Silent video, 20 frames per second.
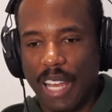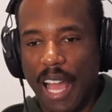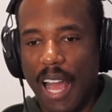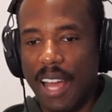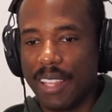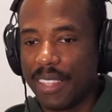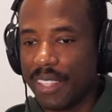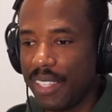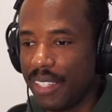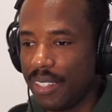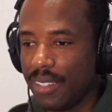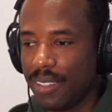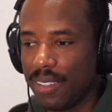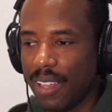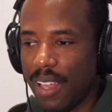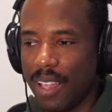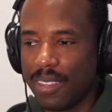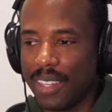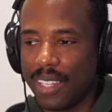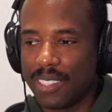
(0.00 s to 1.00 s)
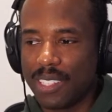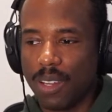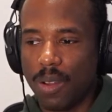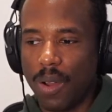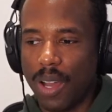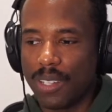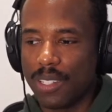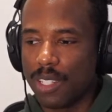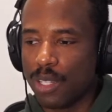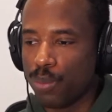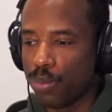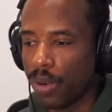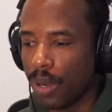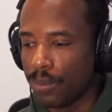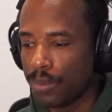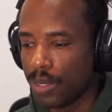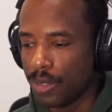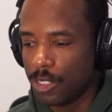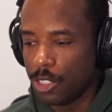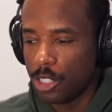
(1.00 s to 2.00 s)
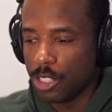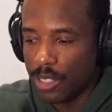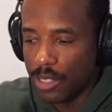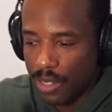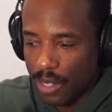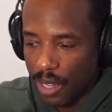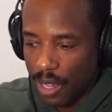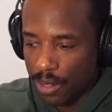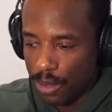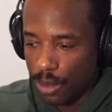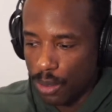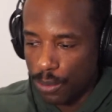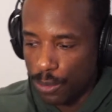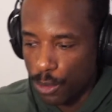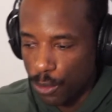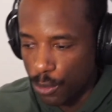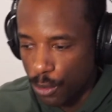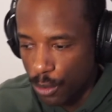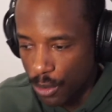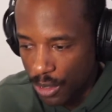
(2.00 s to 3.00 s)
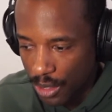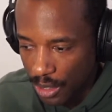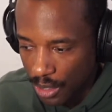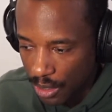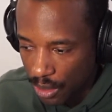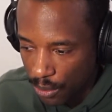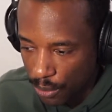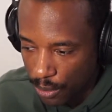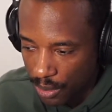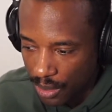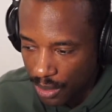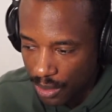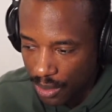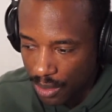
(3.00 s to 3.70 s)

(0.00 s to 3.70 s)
think that's how I see prompt engineering. I don't know if you view it any differently.